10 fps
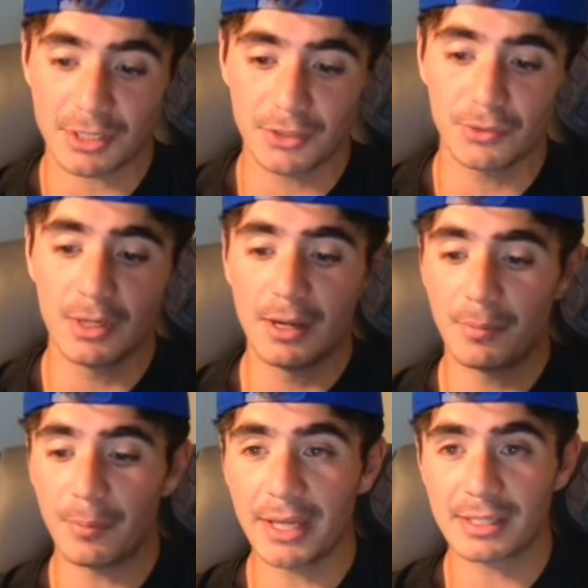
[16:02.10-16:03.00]
to.
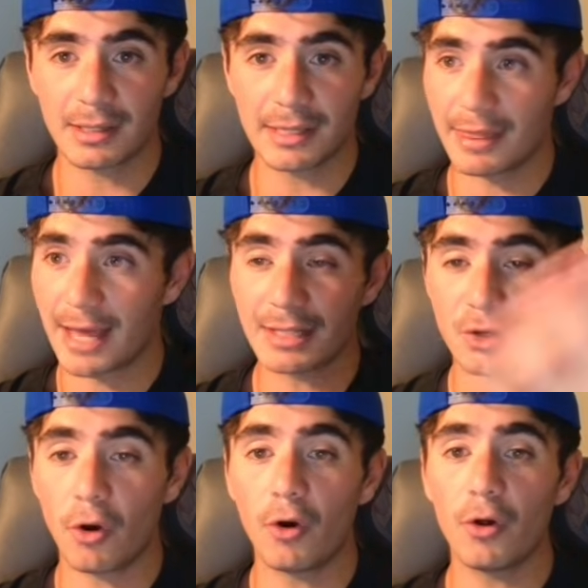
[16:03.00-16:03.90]
But basically, that's
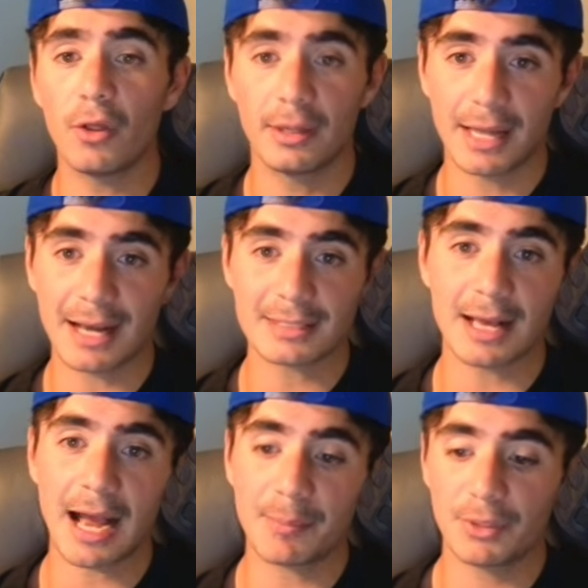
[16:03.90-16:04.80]
all that has to
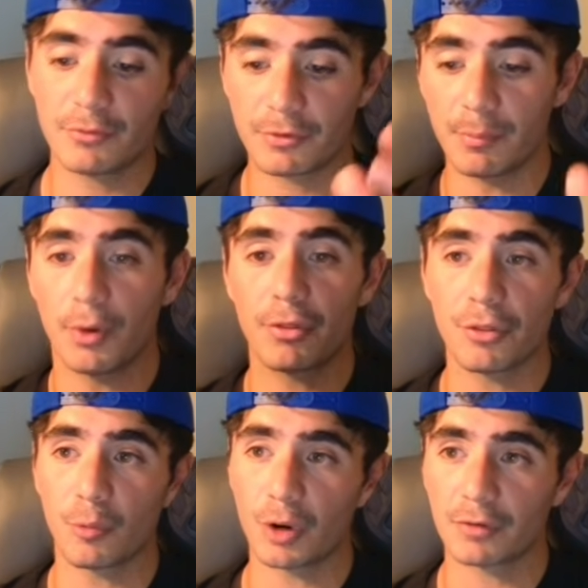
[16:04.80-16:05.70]
happen for both of
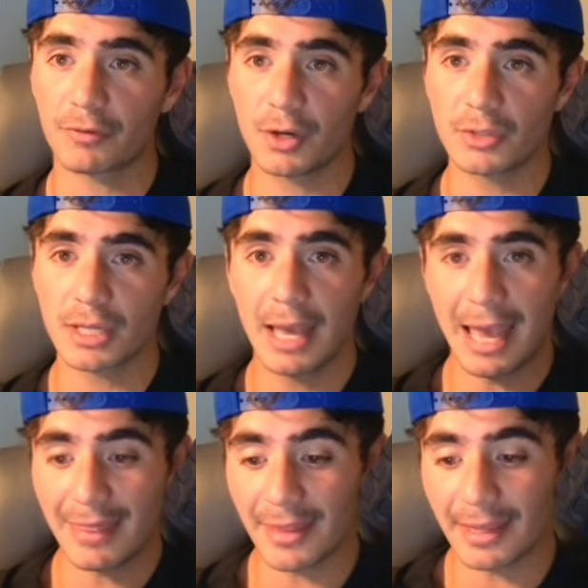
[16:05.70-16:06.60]
the workflows.
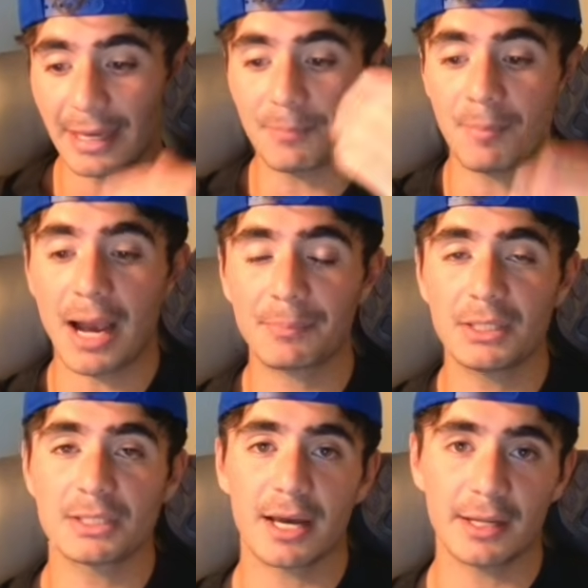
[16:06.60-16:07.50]
And then they get mapped
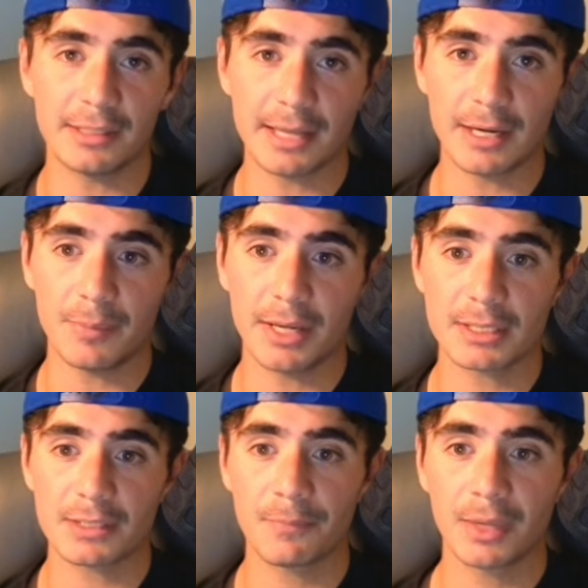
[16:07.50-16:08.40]
inside of the
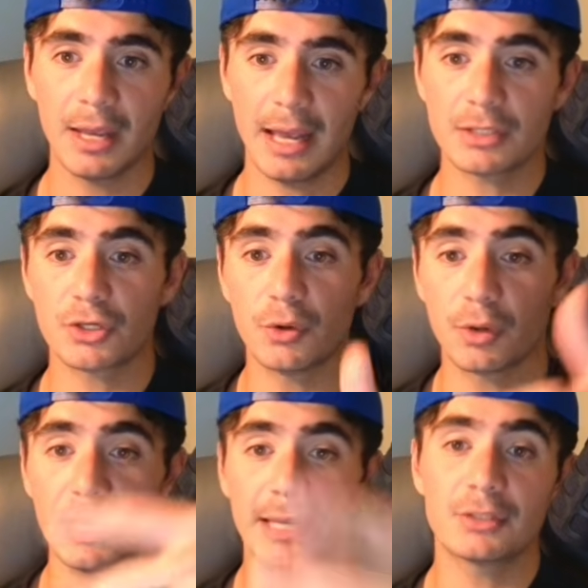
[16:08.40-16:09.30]
database. And
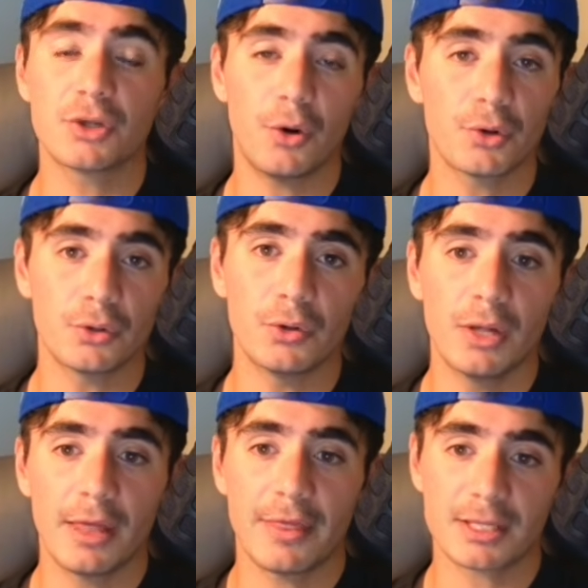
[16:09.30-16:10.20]
so in total,
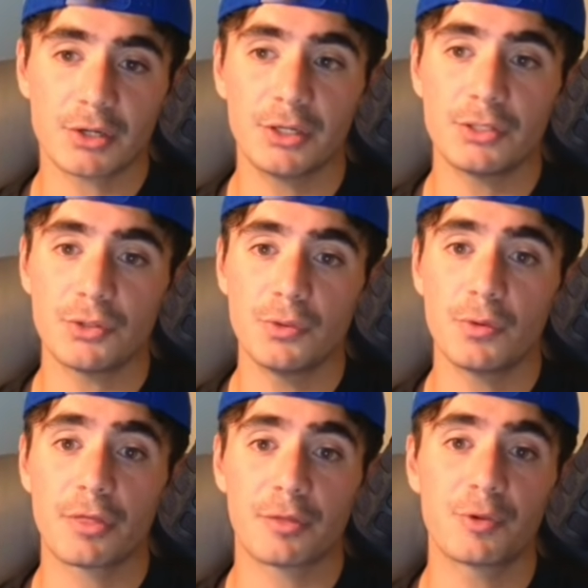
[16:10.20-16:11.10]
that's going to do
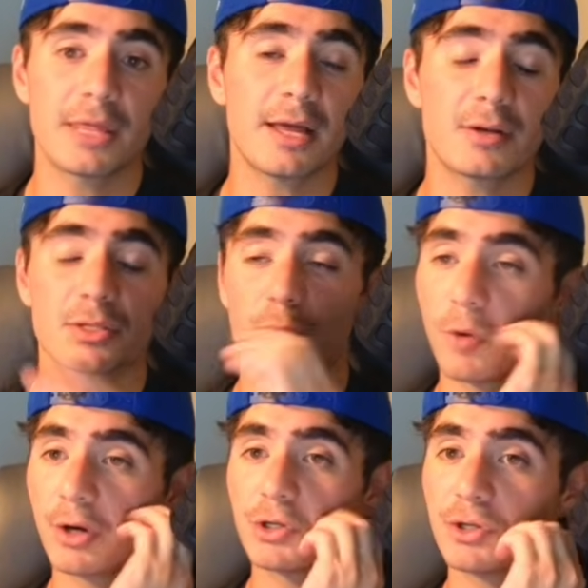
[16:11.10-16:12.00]

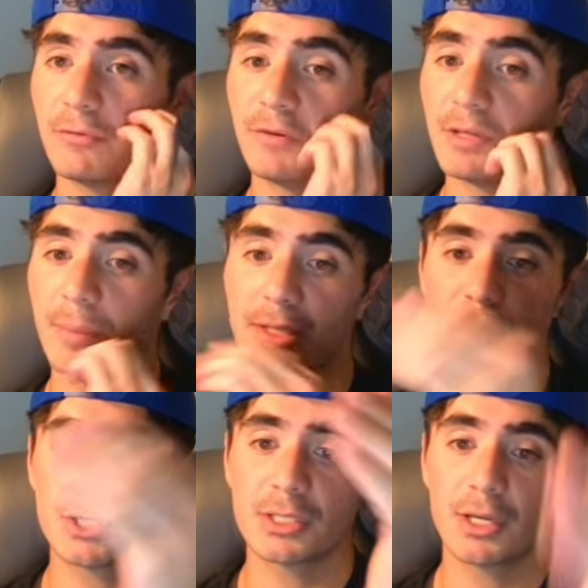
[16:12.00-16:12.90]
3,150 messages